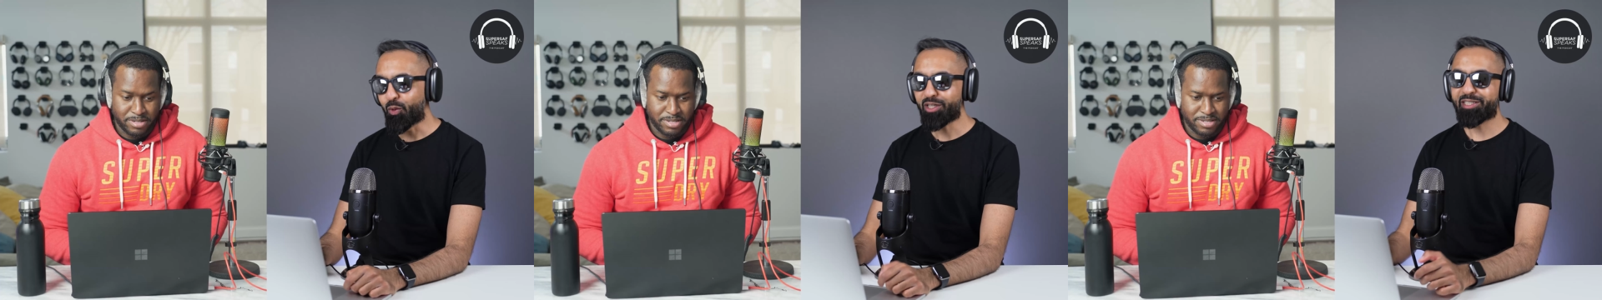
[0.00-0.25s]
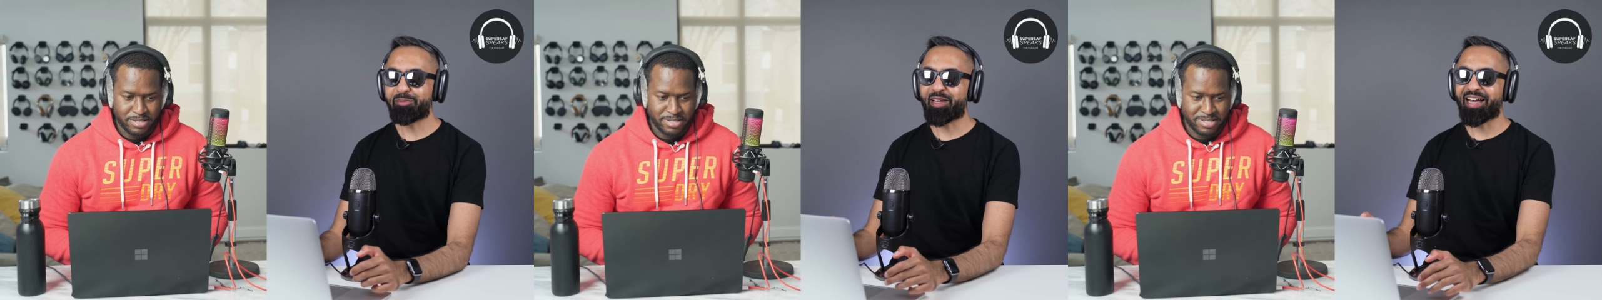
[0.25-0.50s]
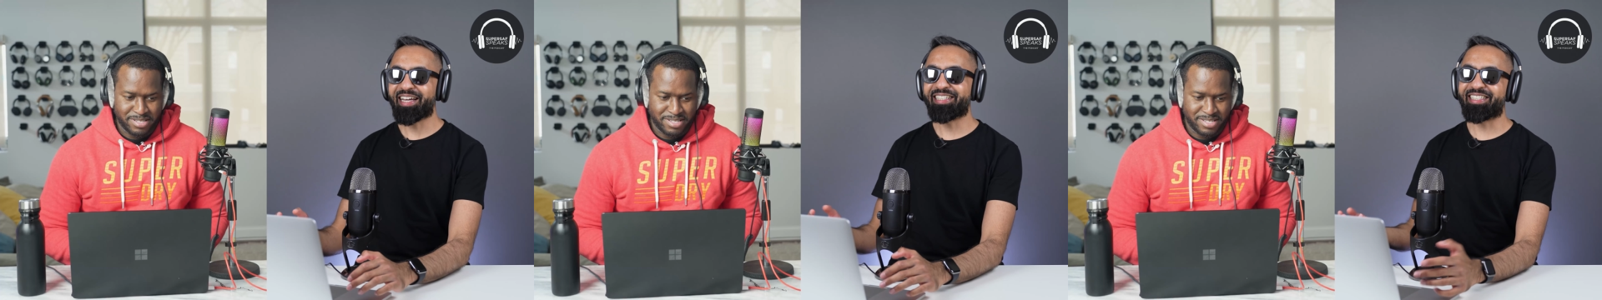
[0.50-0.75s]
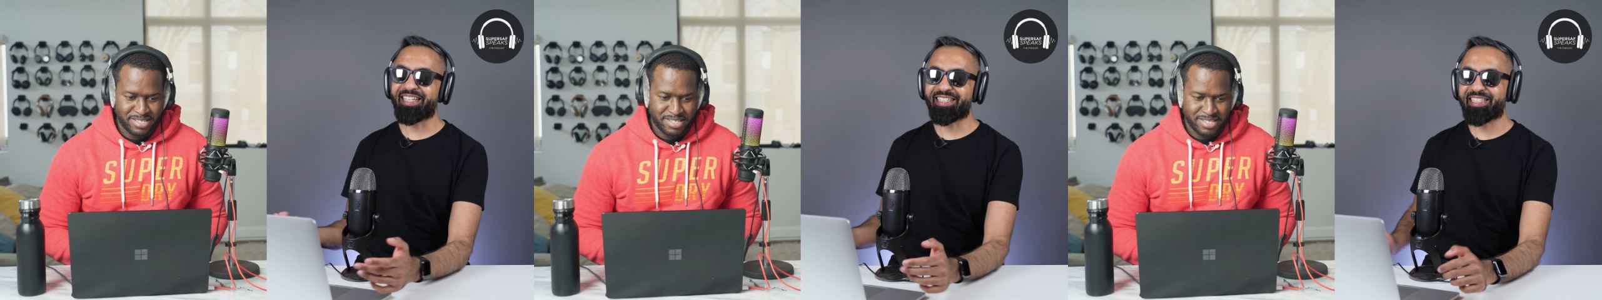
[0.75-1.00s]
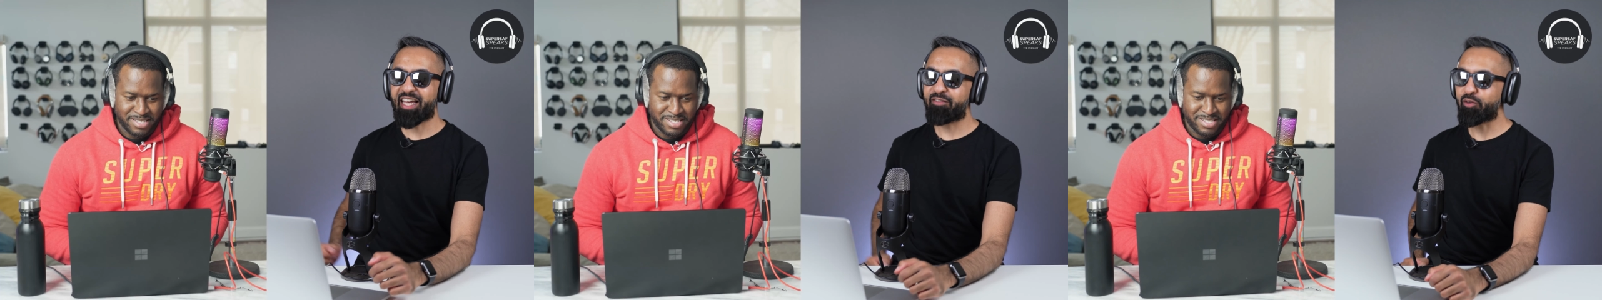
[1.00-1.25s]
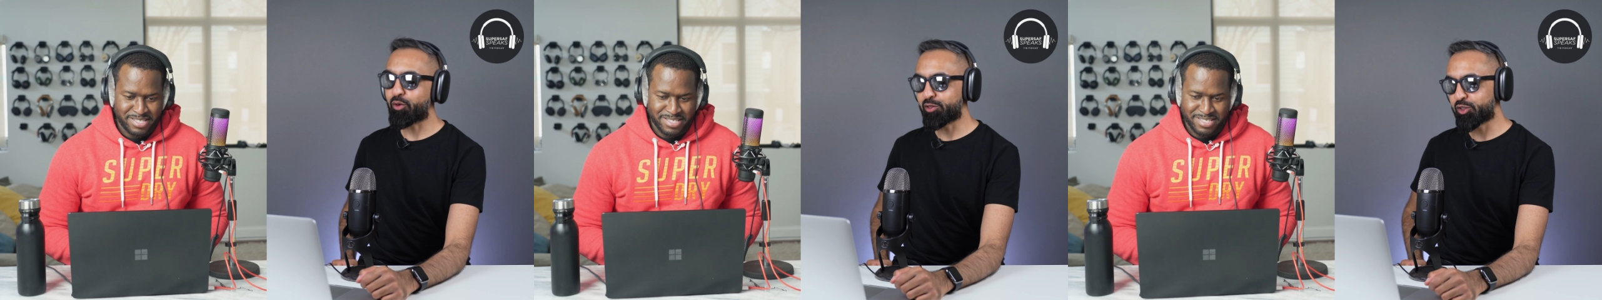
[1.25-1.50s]
Speaker 1: What's up guys,
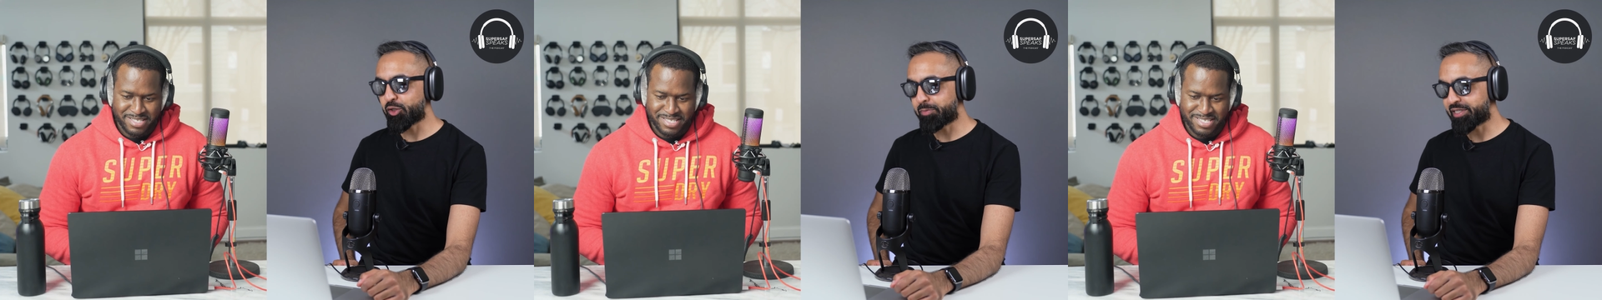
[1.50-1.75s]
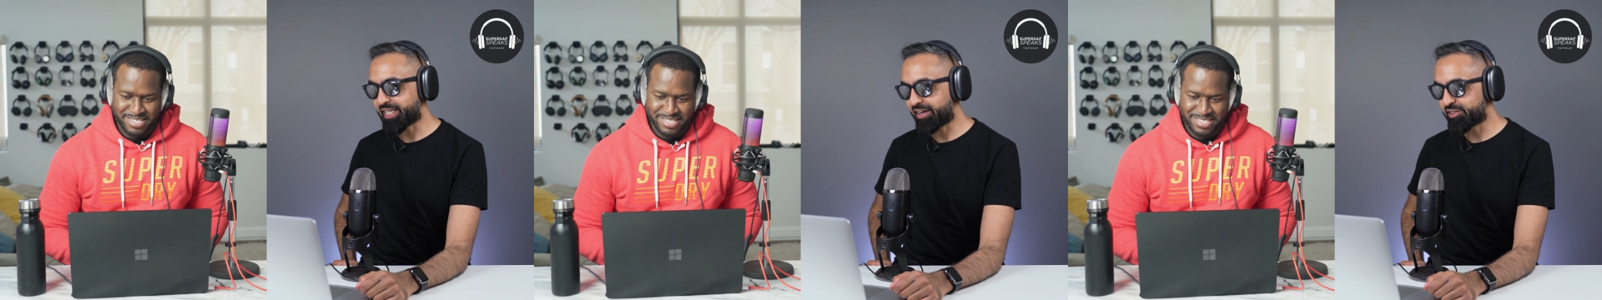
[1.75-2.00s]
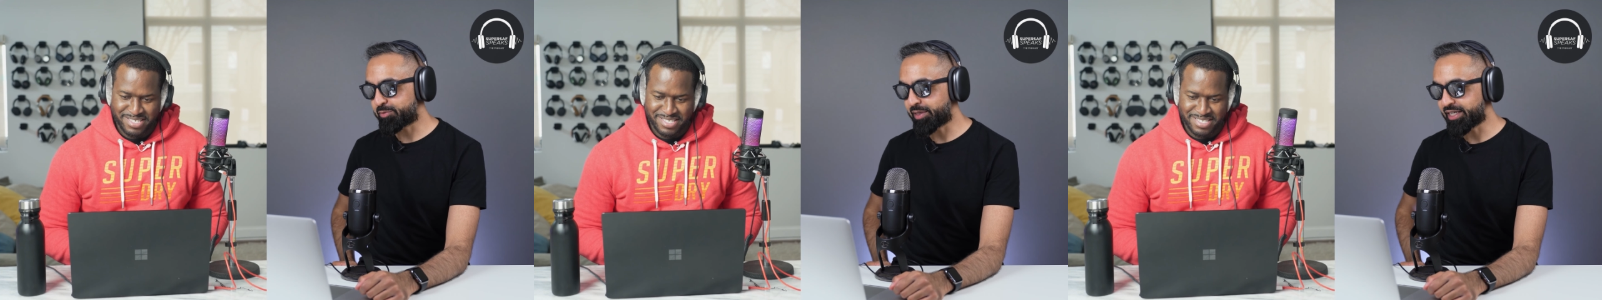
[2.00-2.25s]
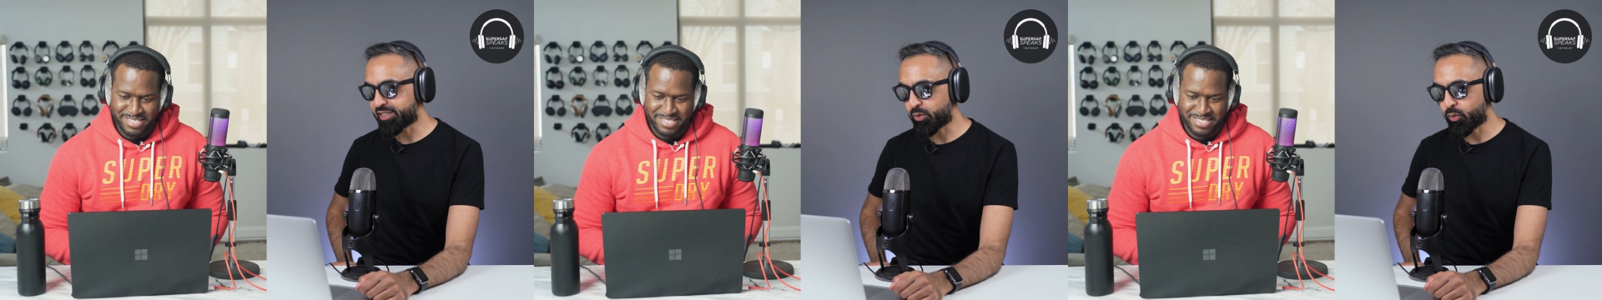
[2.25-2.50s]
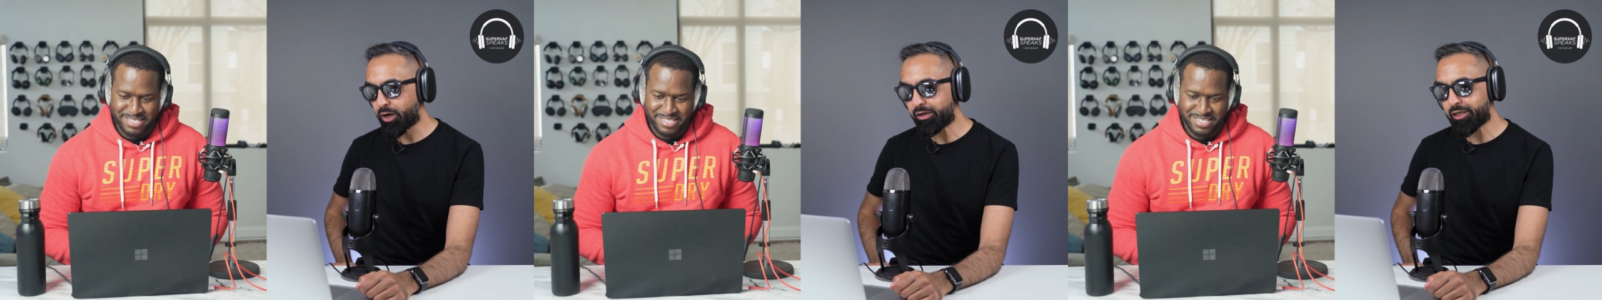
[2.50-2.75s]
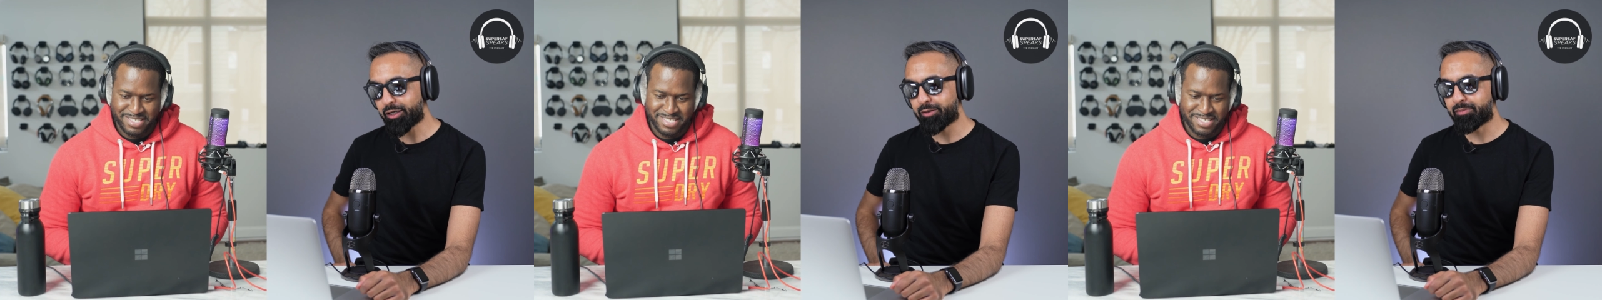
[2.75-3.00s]
Saf here on SuperSaf Speaks and
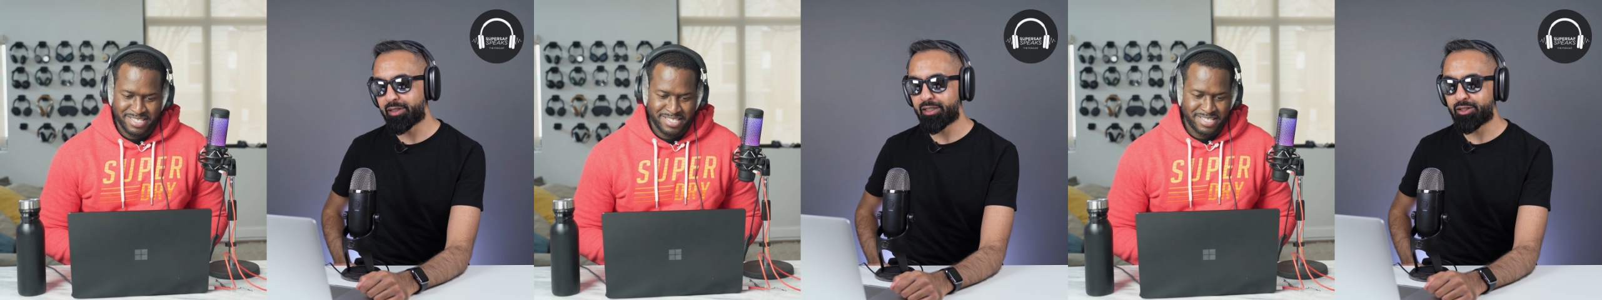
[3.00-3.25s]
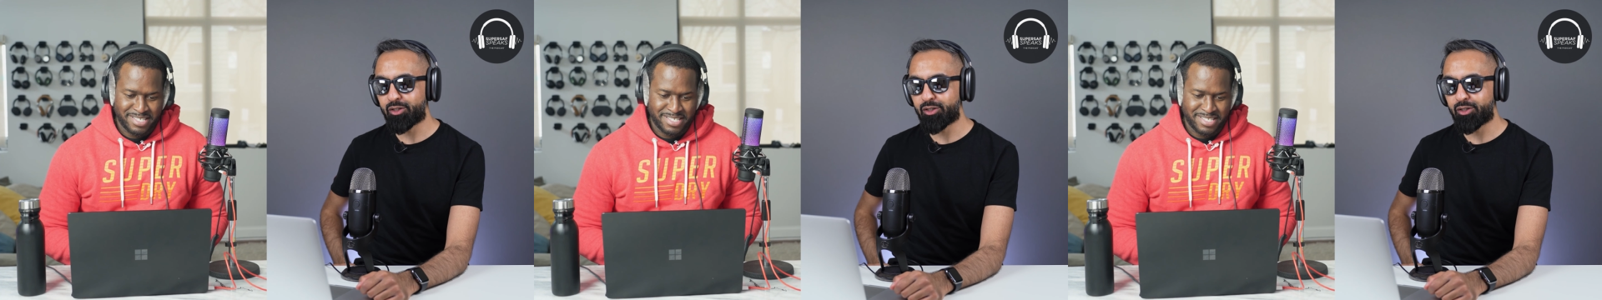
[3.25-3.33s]
welcome